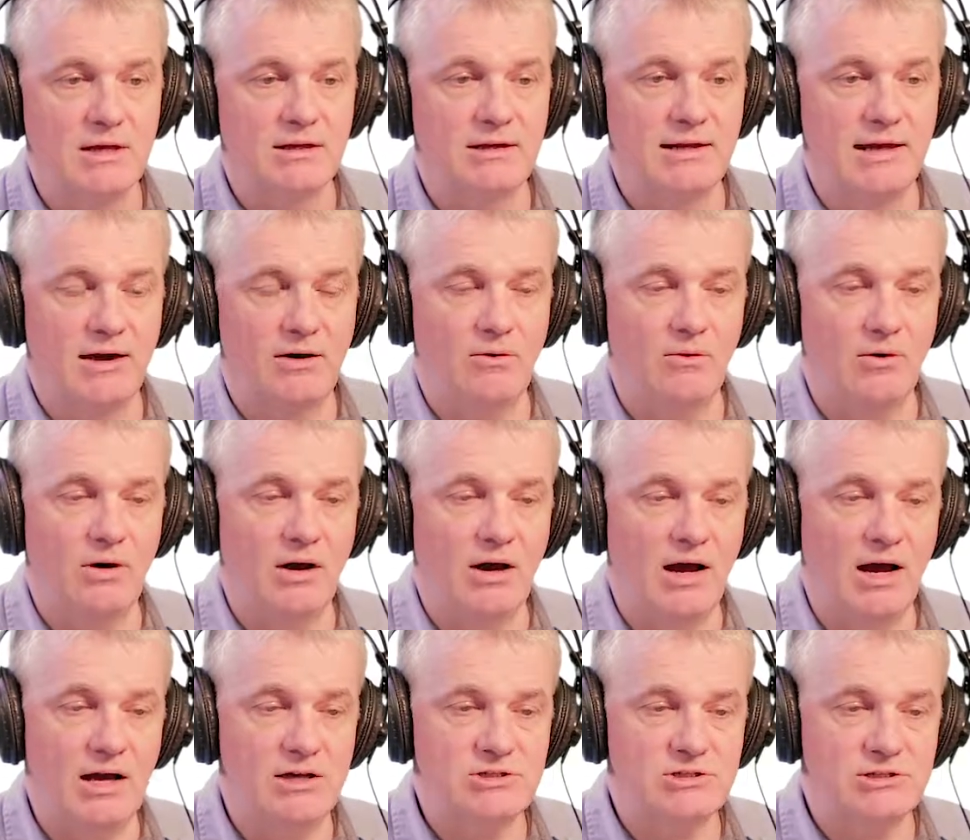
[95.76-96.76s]
Now,
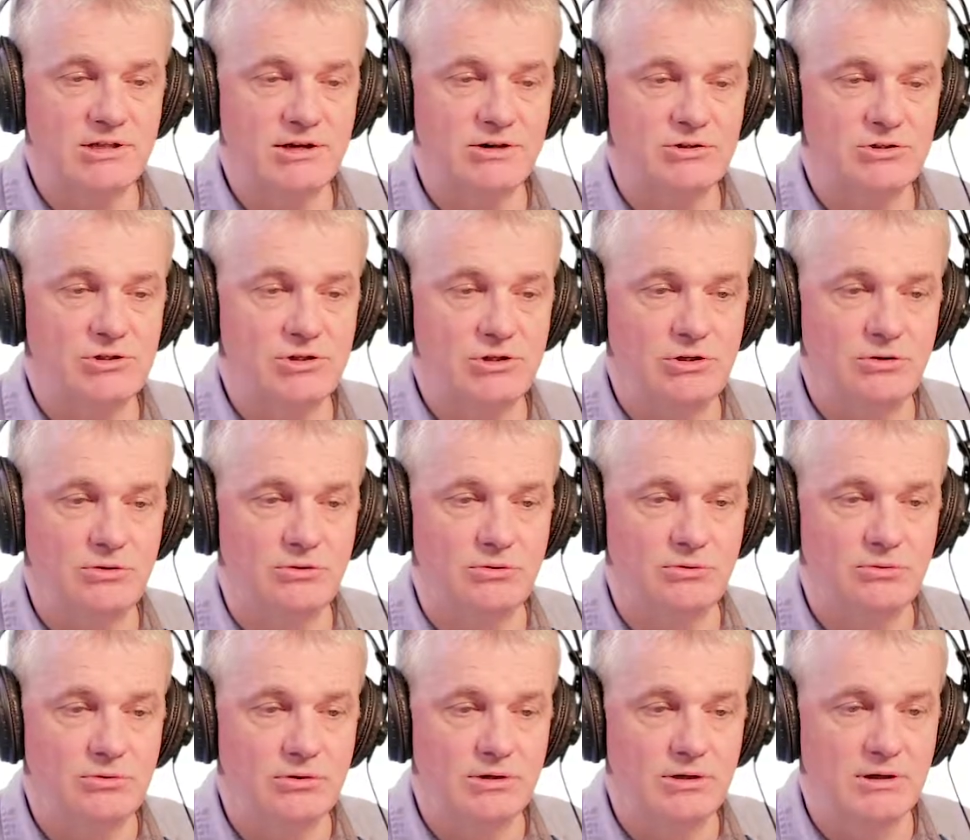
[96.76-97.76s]
Oscillator
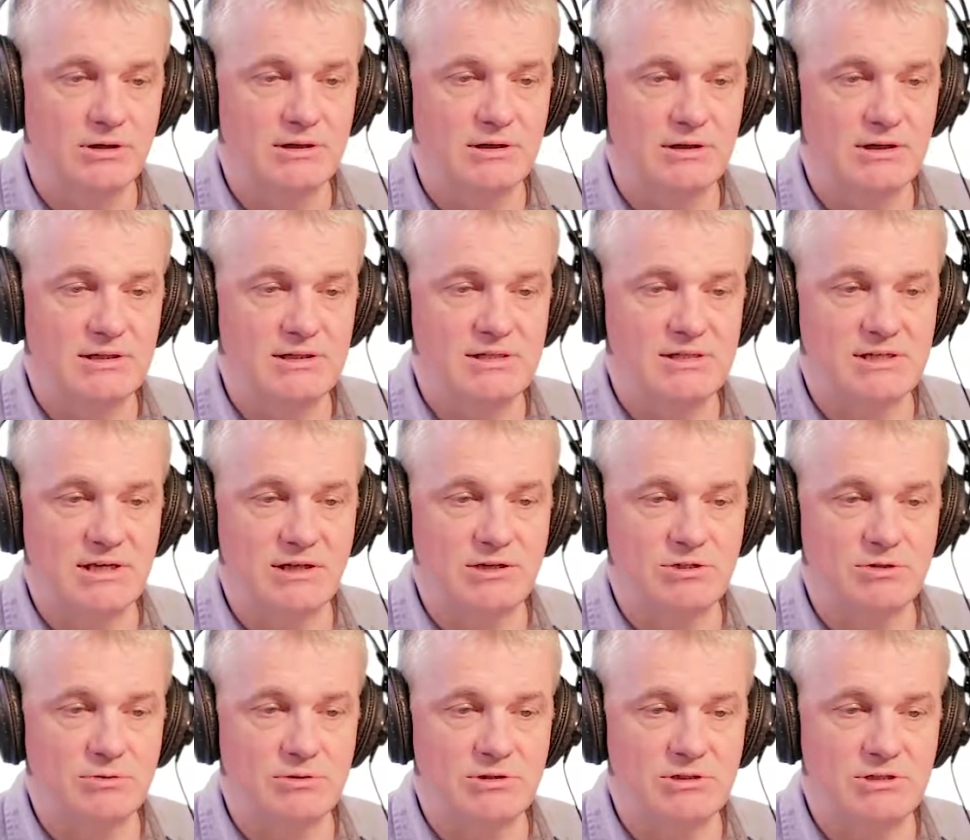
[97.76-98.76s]
2 is set
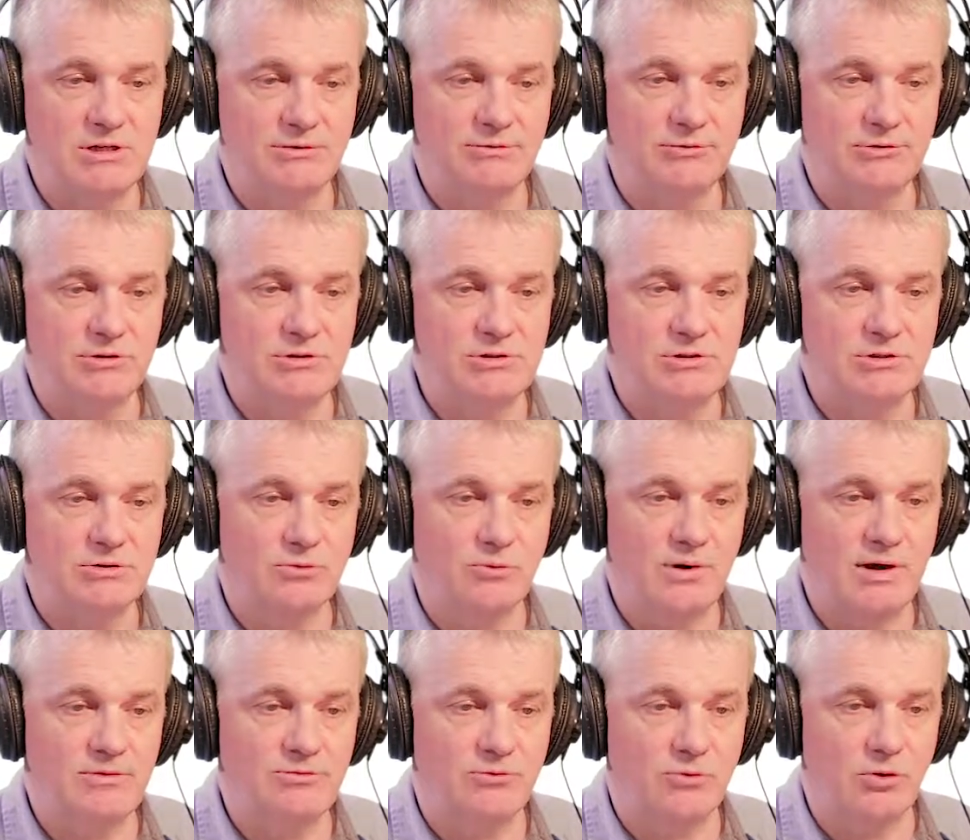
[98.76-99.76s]
to a different
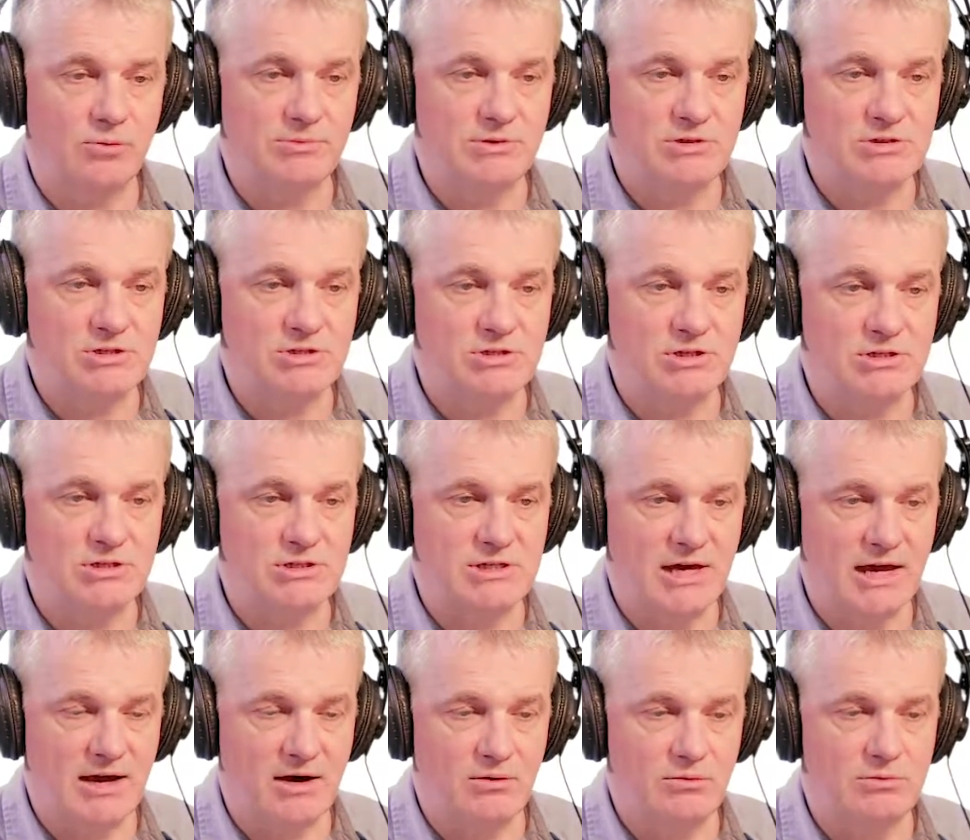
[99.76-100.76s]
waveform. This is a
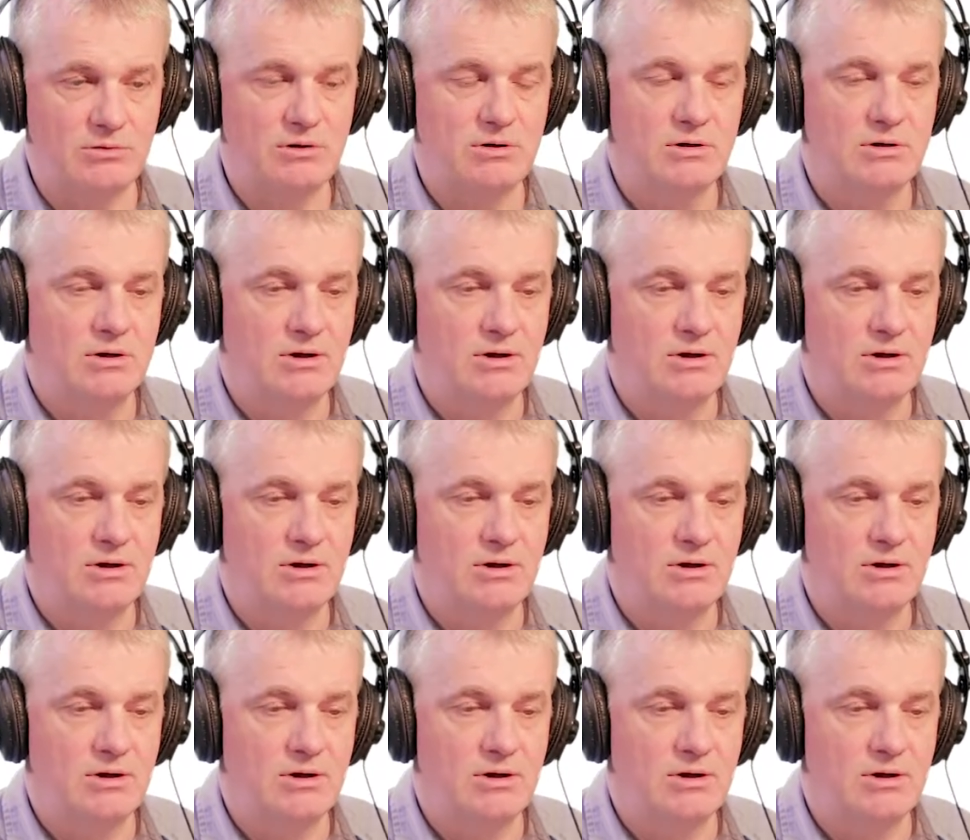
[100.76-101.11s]
down